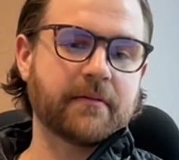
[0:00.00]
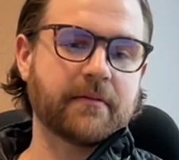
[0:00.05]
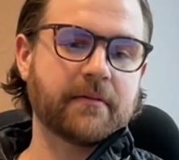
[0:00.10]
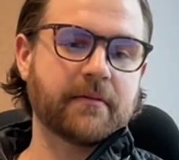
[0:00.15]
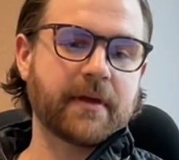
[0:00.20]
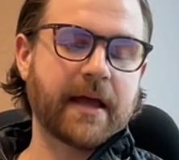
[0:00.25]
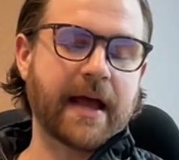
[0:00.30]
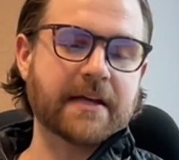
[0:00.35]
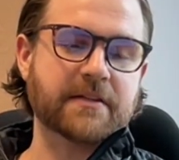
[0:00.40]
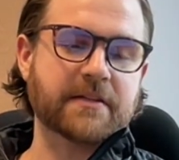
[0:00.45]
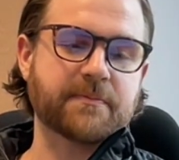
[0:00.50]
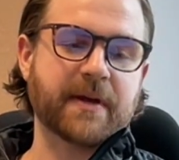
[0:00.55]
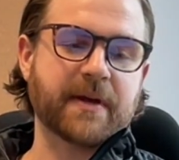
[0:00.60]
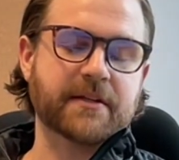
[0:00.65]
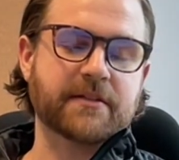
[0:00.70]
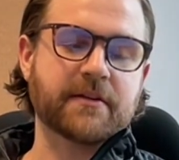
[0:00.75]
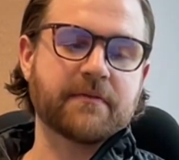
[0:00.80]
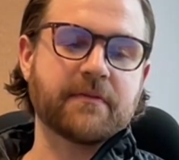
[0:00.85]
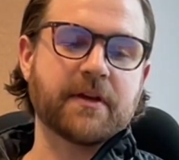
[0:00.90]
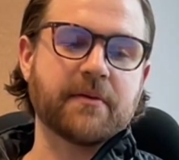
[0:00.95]

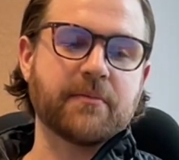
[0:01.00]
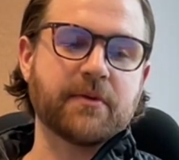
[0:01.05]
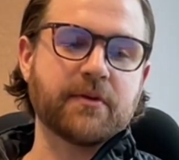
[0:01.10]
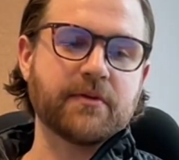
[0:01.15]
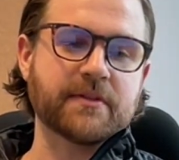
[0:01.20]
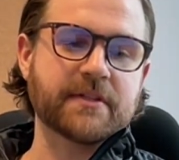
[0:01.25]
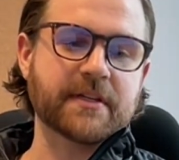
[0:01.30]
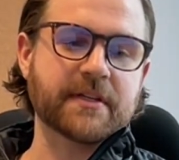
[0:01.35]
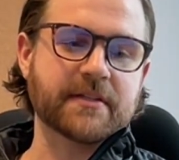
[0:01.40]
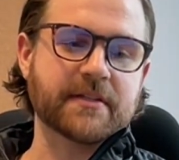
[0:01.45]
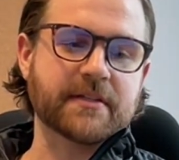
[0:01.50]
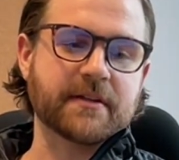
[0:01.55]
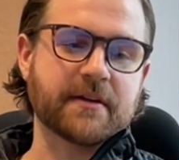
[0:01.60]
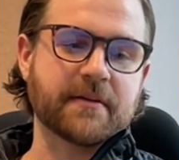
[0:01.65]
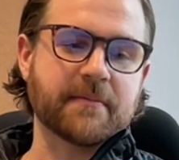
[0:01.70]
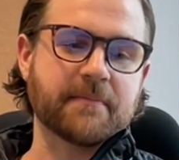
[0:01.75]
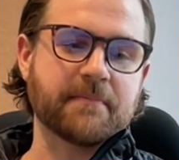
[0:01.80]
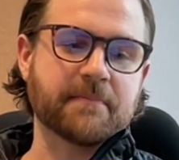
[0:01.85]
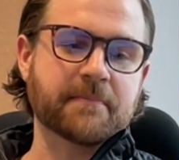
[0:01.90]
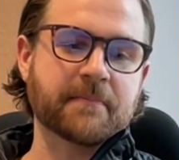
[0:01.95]
aspects of the immune
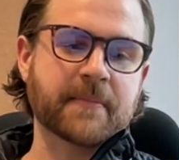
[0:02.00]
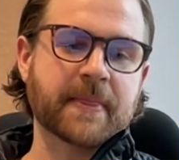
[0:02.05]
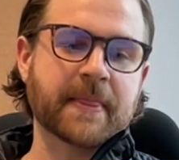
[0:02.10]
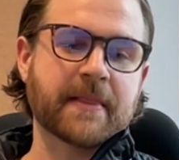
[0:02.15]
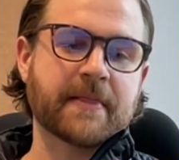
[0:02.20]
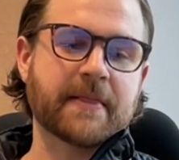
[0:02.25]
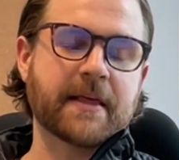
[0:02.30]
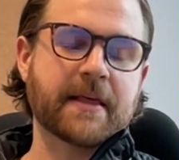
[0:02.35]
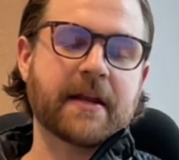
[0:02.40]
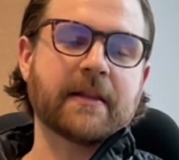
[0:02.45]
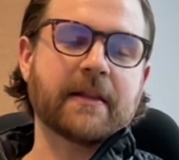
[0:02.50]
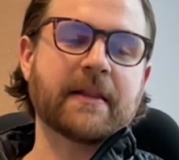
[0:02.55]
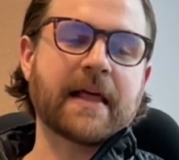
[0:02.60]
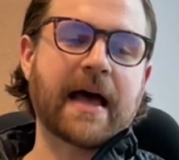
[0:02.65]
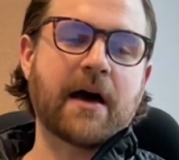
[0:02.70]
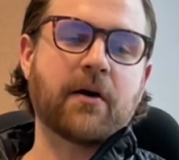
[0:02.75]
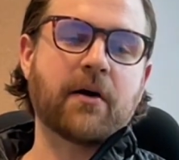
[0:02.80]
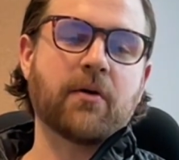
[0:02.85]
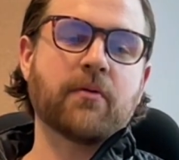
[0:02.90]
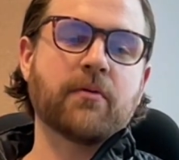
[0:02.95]
system that
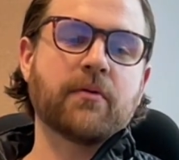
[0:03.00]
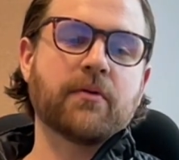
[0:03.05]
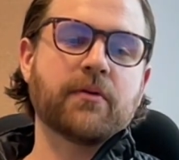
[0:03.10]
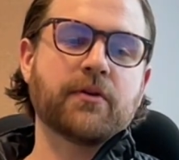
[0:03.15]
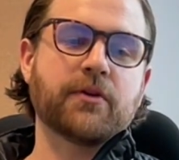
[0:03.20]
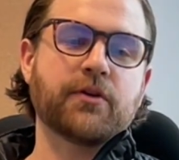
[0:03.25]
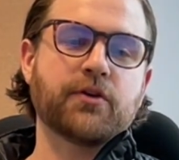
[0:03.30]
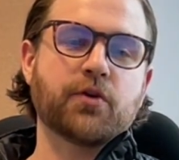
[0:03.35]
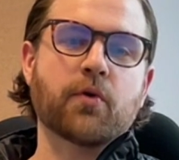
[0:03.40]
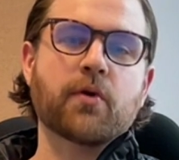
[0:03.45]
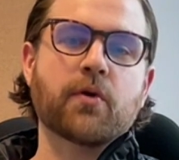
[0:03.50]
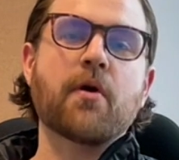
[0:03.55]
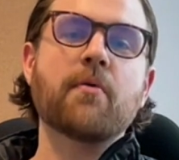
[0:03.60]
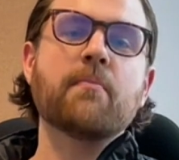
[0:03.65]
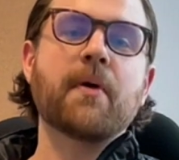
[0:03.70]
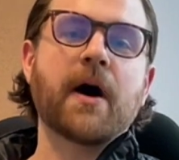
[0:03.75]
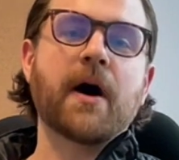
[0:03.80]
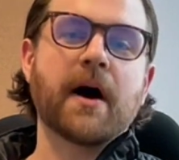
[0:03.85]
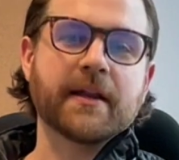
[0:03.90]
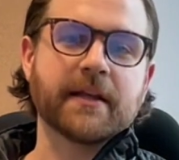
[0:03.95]
allow your own
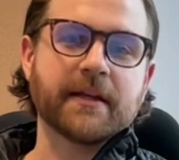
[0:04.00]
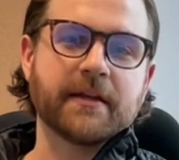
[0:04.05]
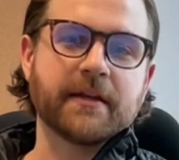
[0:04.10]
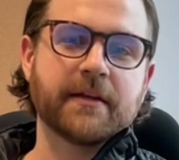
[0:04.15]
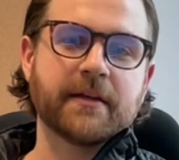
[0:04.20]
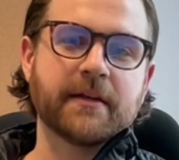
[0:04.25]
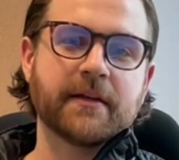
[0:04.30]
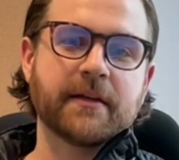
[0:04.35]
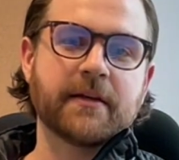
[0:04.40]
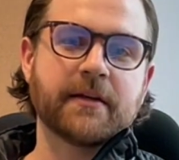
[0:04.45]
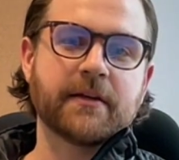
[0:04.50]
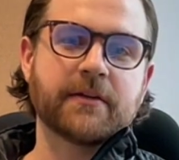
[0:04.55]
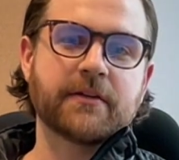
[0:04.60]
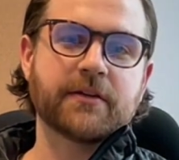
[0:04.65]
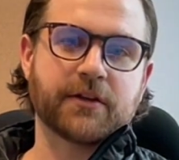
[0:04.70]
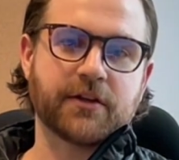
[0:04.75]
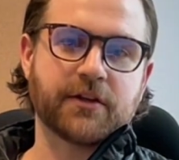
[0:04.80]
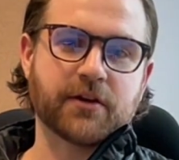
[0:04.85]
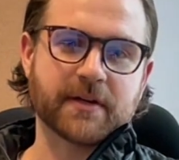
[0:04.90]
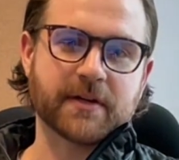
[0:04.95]
body
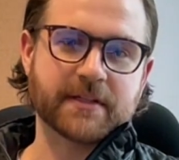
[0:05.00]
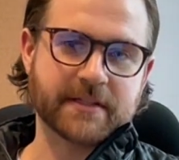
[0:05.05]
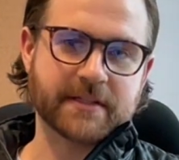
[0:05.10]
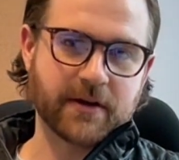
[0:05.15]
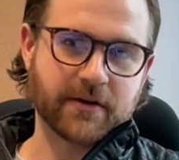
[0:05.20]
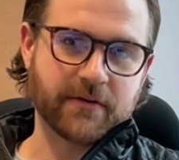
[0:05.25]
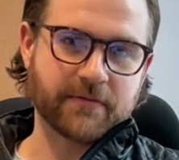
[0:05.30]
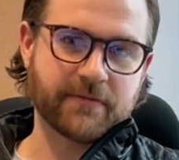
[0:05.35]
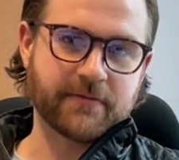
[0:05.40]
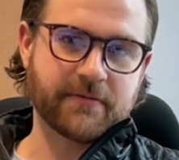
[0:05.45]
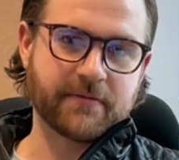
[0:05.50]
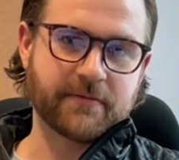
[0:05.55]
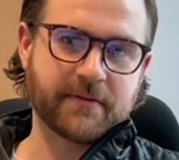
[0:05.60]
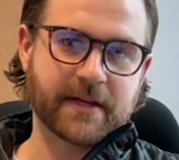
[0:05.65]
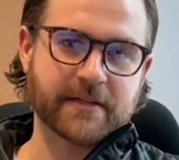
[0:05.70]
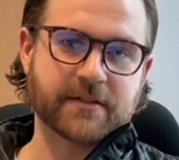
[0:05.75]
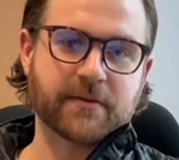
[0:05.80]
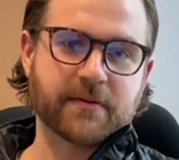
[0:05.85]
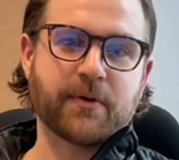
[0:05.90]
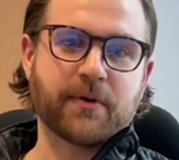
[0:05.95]
to cure itself,
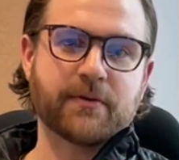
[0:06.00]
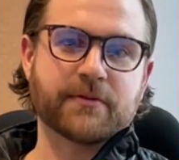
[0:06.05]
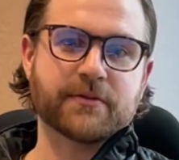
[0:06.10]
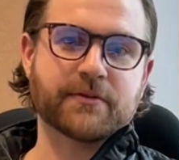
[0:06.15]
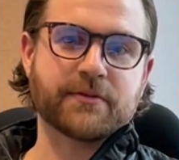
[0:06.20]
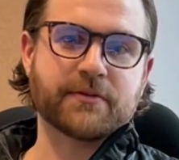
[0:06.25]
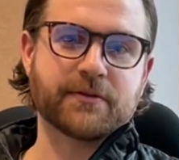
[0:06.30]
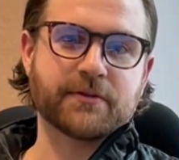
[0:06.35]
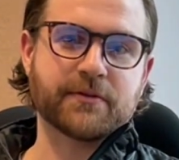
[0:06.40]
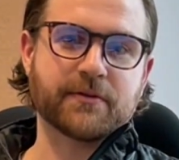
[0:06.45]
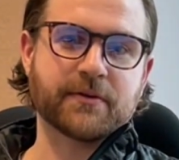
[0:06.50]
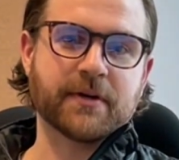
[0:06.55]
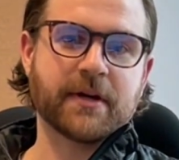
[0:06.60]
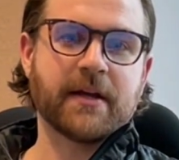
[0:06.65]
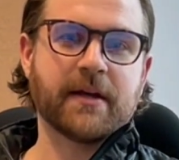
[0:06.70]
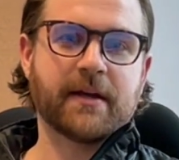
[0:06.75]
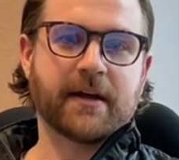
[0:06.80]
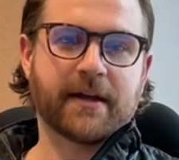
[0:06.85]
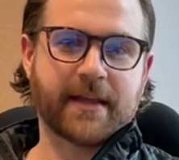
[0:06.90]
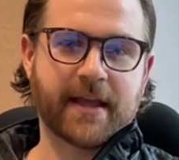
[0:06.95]
as opposed to,
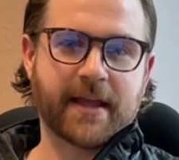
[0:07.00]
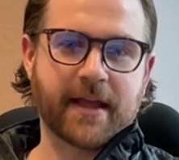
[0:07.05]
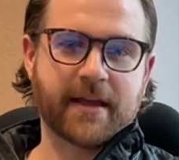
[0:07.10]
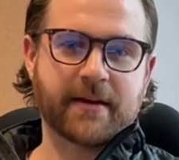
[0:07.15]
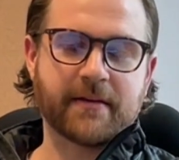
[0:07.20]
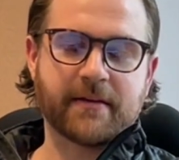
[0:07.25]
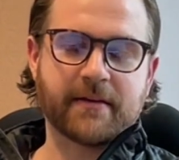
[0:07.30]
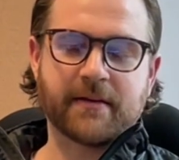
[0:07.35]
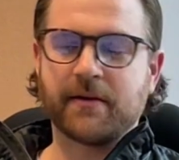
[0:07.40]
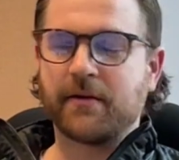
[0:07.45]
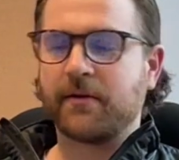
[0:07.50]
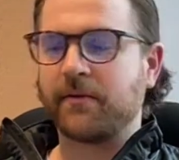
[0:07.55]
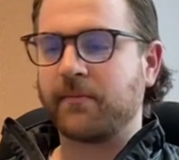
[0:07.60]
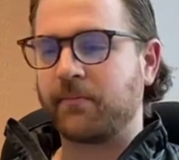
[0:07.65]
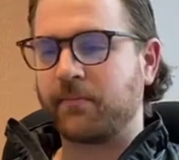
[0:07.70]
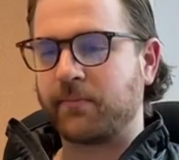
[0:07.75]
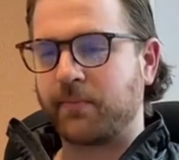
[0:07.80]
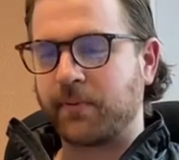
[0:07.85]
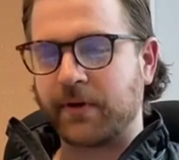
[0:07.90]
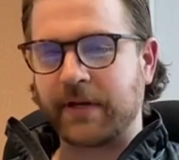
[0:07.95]
again,
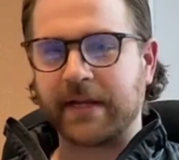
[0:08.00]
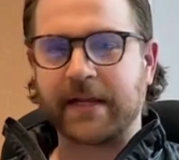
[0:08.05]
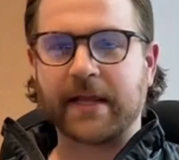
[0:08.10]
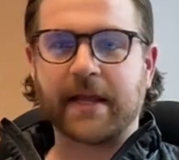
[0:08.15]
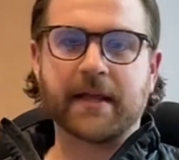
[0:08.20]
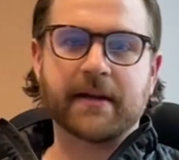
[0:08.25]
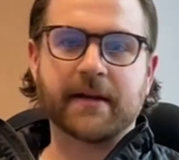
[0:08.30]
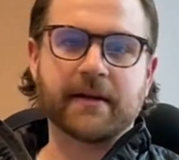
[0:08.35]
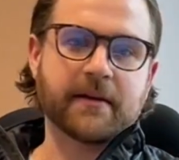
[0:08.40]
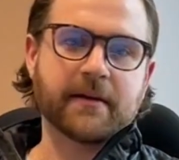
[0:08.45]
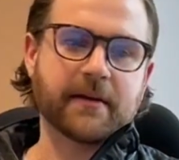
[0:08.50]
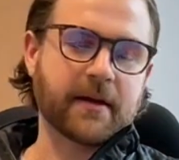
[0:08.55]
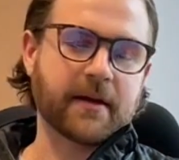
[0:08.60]
putting in